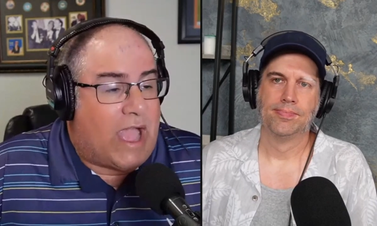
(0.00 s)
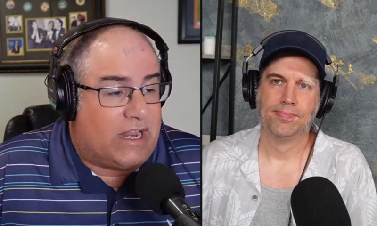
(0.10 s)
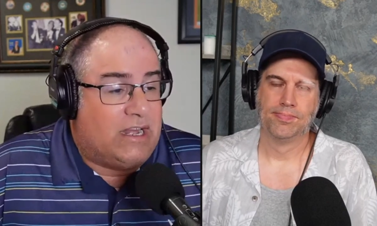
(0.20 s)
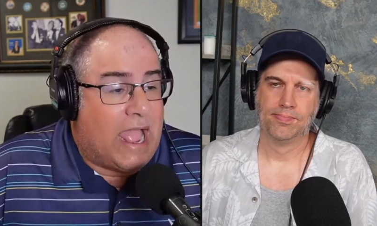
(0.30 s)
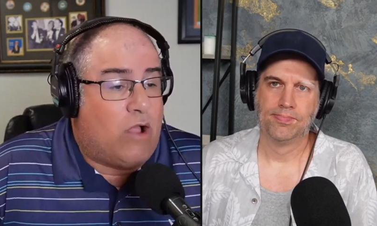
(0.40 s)
Speaker 1: got
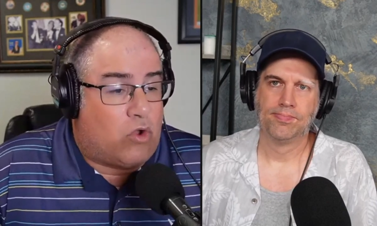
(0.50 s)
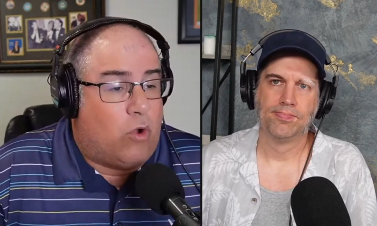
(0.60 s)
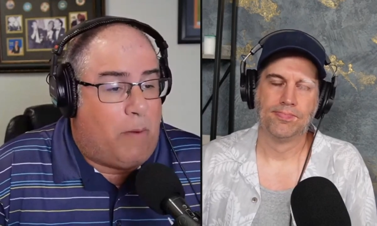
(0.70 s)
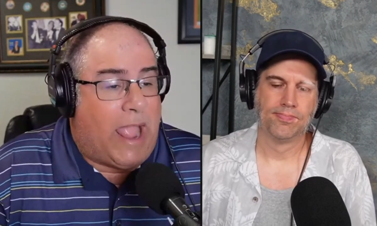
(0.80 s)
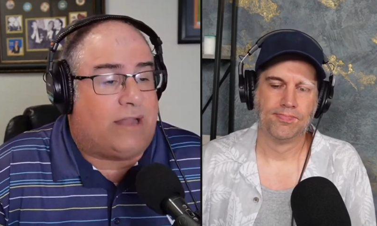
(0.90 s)
to now
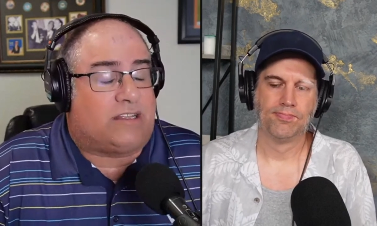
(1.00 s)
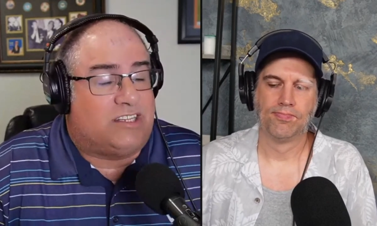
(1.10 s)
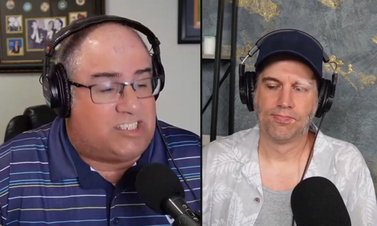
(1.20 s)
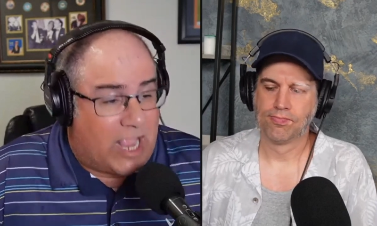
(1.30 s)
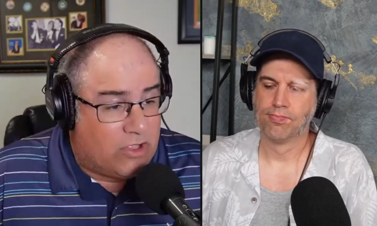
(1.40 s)
go back to
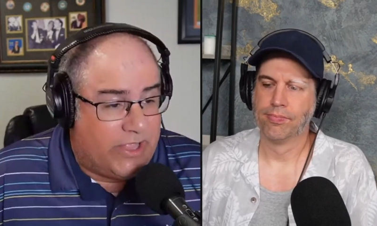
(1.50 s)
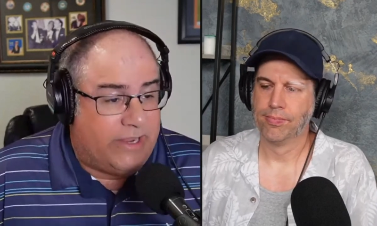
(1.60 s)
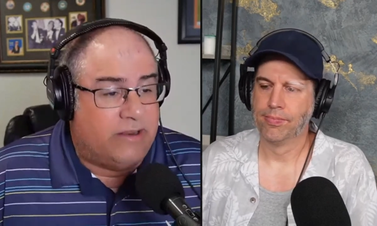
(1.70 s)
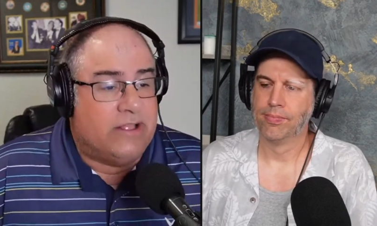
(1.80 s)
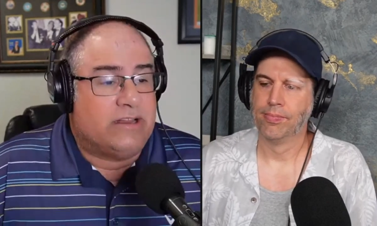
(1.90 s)

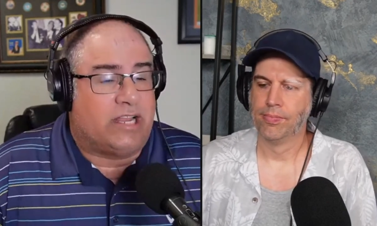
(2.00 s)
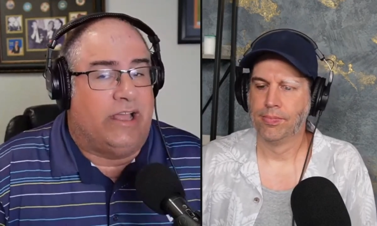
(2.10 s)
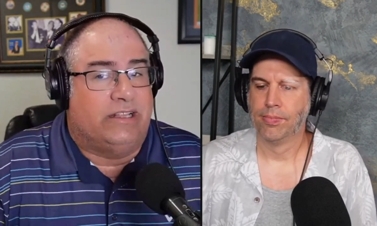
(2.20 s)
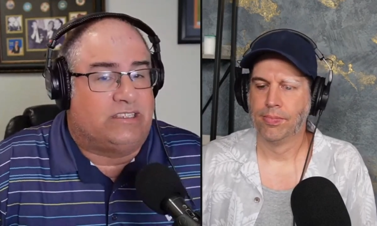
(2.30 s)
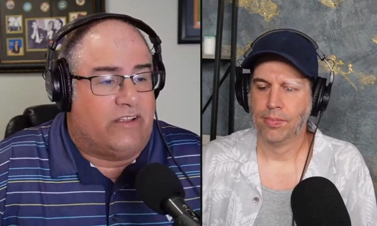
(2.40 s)
selling
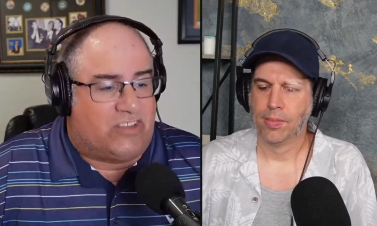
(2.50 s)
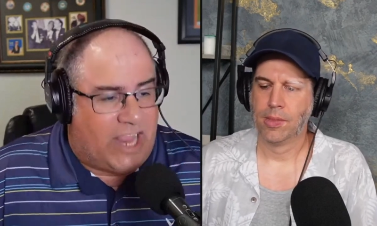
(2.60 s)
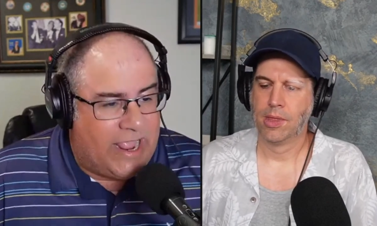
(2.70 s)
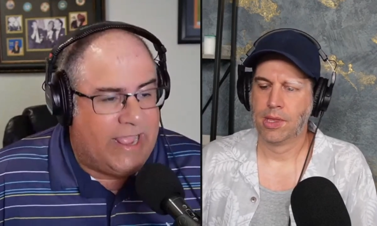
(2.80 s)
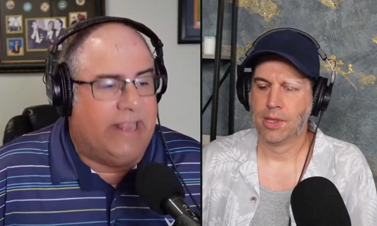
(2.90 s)
tons of
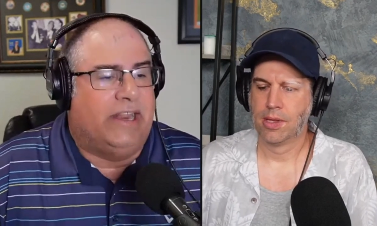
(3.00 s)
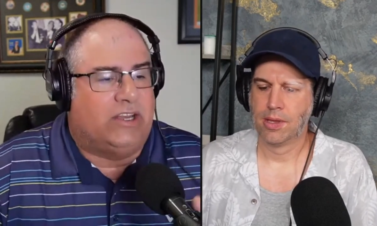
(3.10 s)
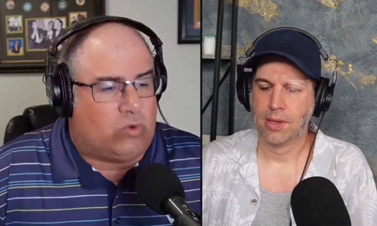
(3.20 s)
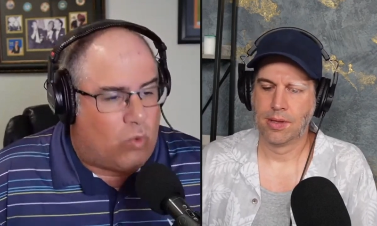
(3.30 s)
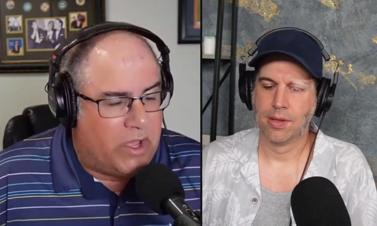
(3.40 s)
10
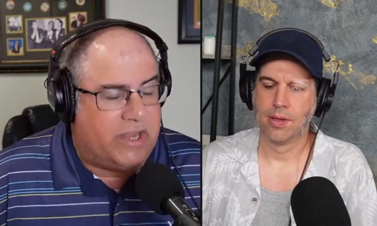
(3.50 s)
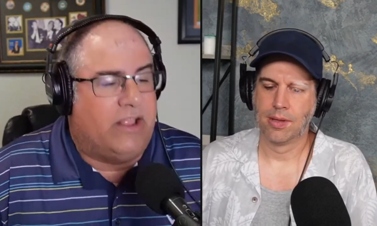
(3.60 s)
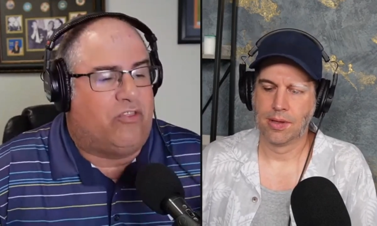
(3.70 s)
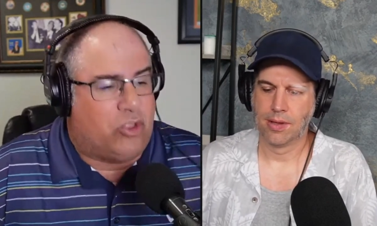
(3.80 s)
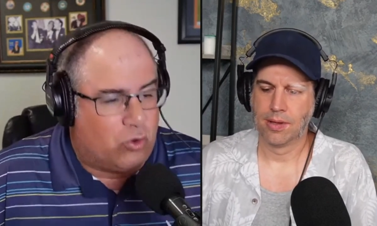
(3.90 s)
and 20
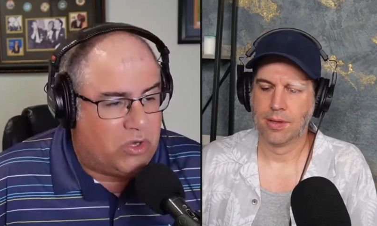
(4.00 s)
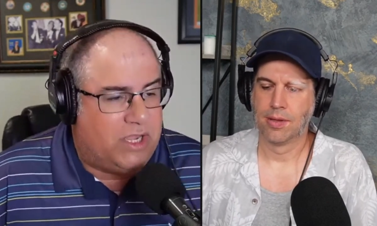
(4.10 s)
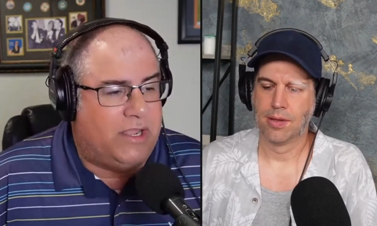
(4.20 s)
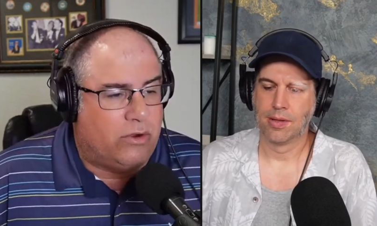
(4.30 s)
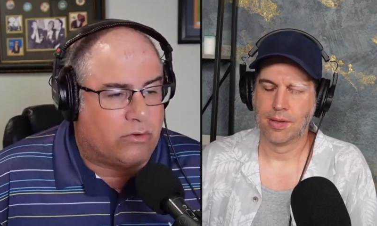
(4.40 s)
and 30
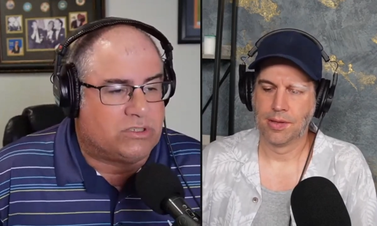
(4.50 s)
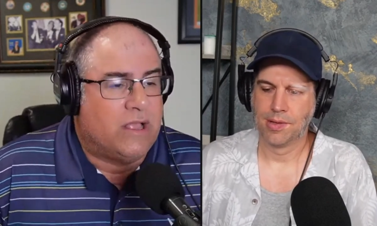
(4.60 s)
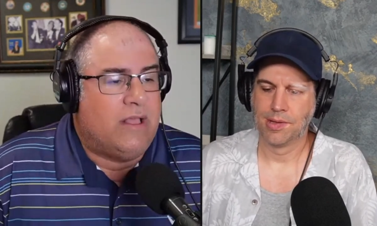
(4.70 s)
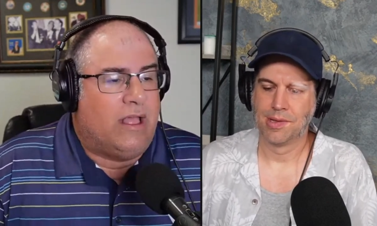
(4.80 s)
years.